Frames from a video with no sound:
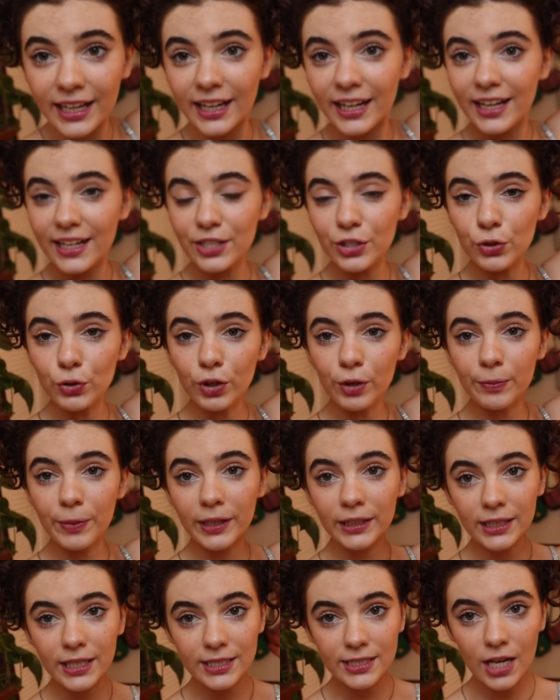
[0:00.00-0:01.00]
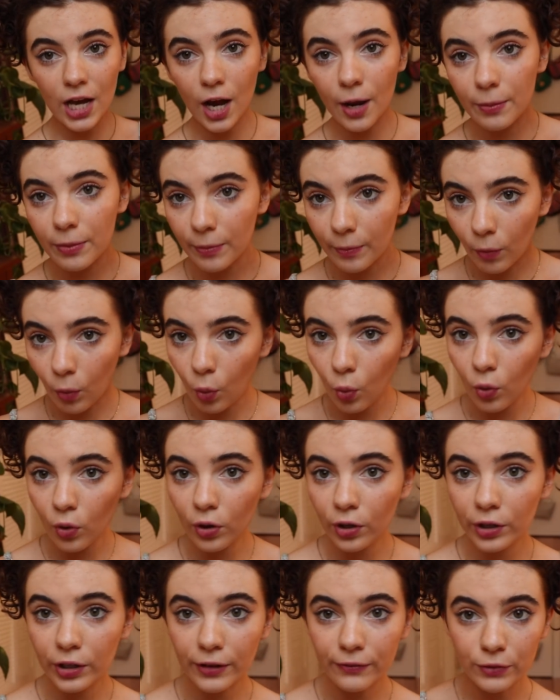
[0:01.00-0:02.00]
And you could pin these up
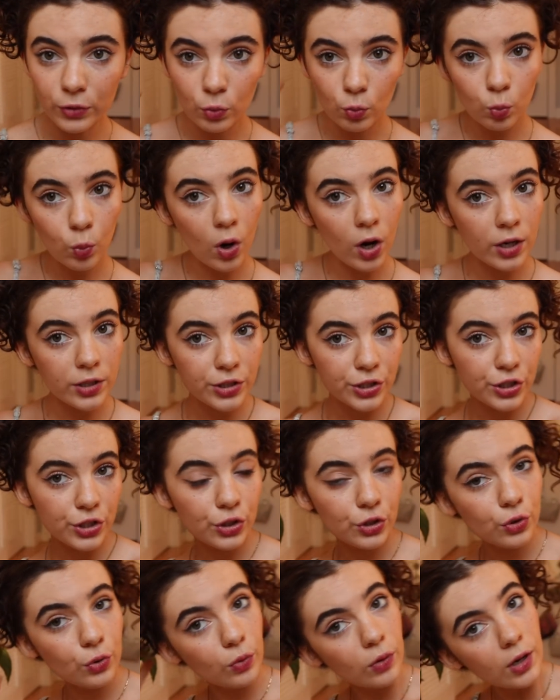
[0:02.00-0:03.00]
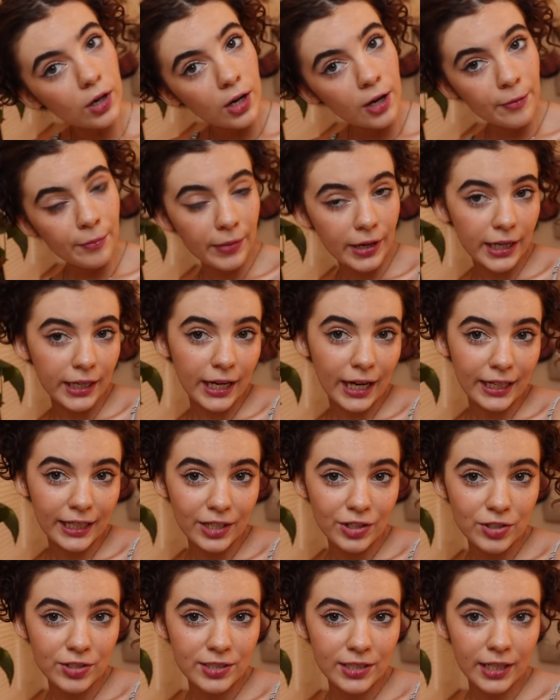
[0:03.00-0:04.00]
more if you want to, but I kind
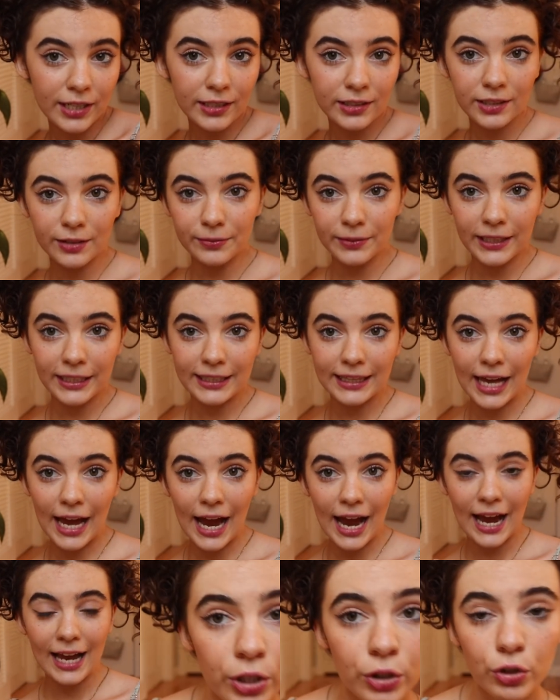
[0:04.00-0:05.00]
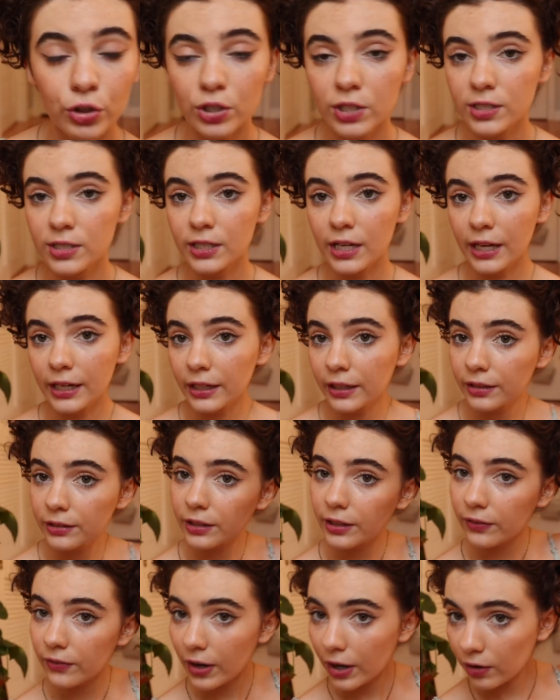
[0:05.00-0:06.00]
of just like them like that. You can just kind of
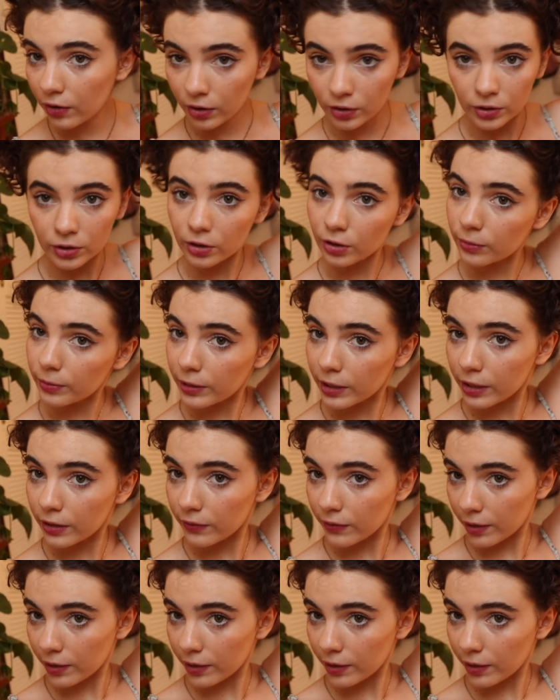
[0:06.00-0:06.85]
live out a little bit of